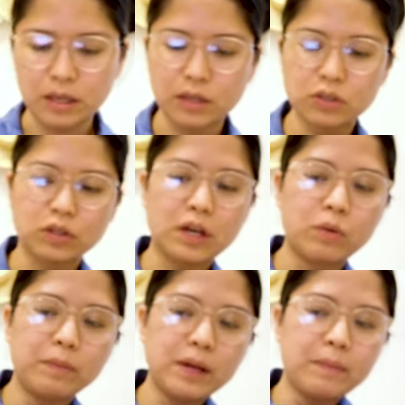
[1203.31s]
Yeah, so that
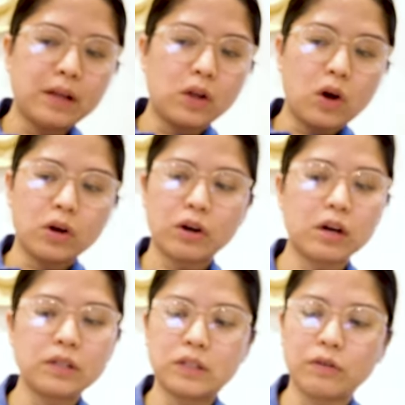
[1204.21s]
will be a bit
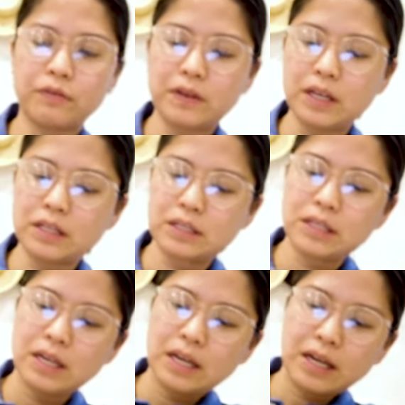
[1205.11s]
longer. It still fits.
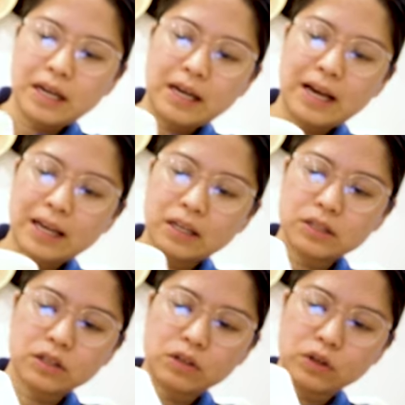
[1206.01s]
I can
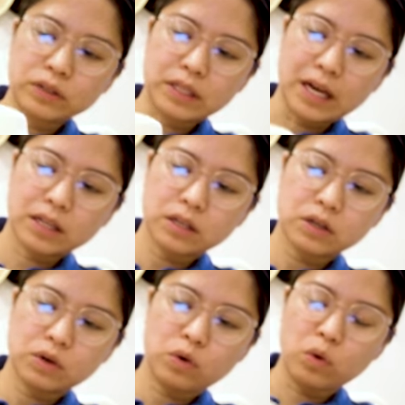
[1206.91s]
still close that
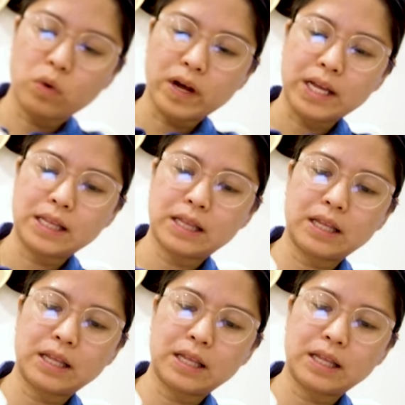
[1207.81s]
quite.